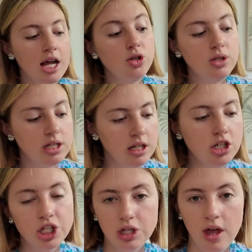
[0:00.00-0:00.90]
I used
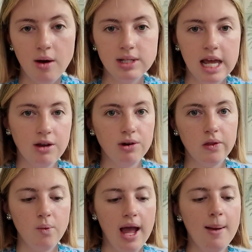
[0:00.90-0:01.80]
it just so that I was getting rid of
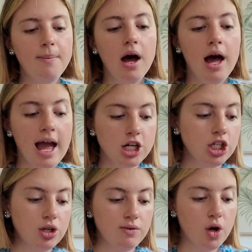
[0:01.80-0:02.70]
the weight, but I
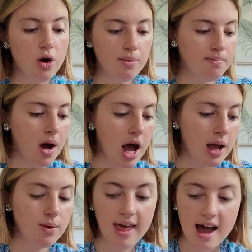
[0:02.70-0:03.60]
actually could have gone
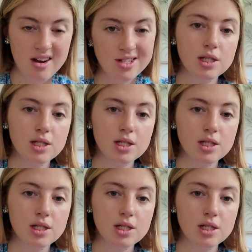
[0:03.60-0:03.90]
by without it.